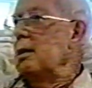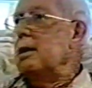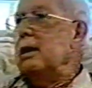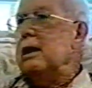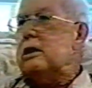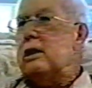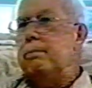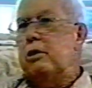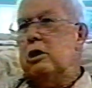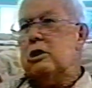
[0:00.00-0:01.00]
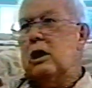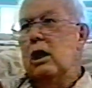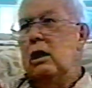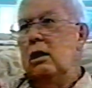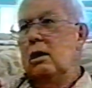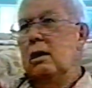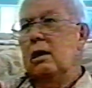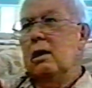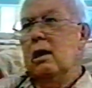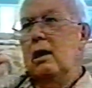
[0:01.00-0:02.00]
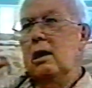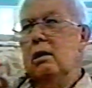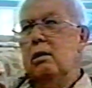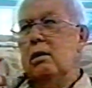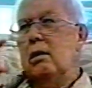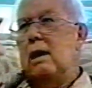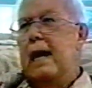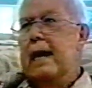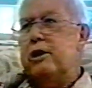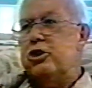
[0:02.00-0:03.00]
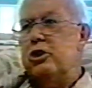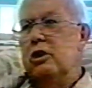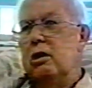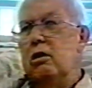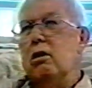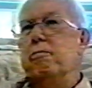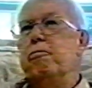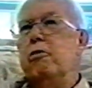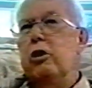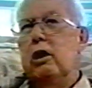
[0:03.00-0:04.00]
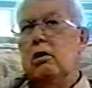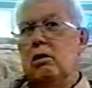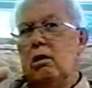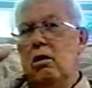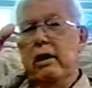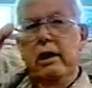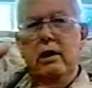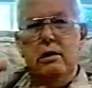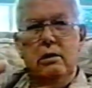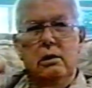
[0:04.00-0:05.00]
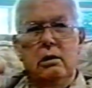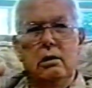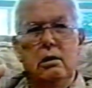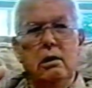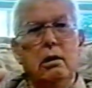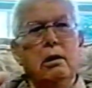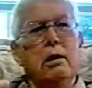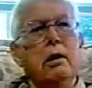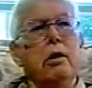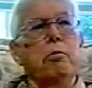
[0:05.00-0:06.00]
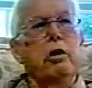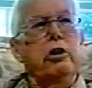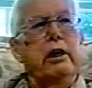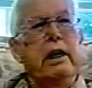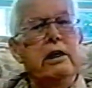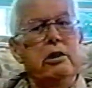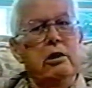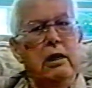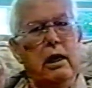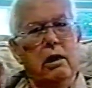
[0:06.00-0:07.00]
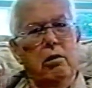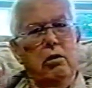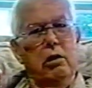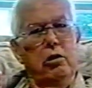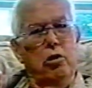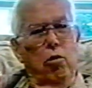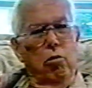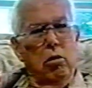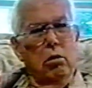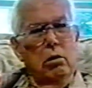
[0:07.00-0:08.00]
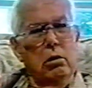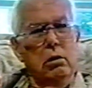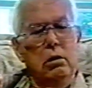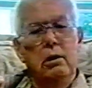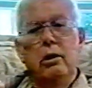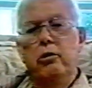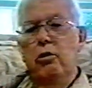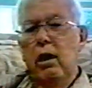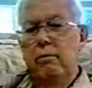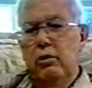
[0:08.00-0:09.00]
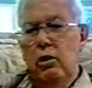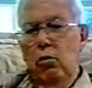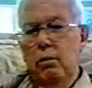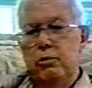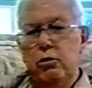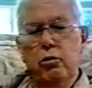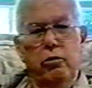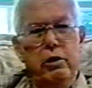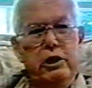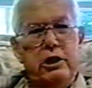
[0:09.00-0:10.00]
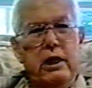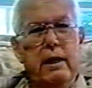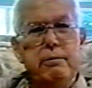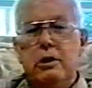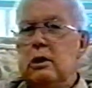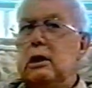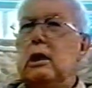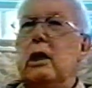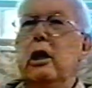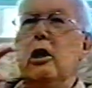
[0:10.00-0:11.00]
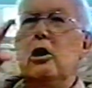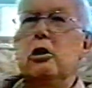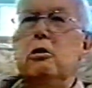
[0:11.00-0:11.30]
except that it's got a hatch vertical in it. But to get to that door, you have to go up 2 or 3 steps and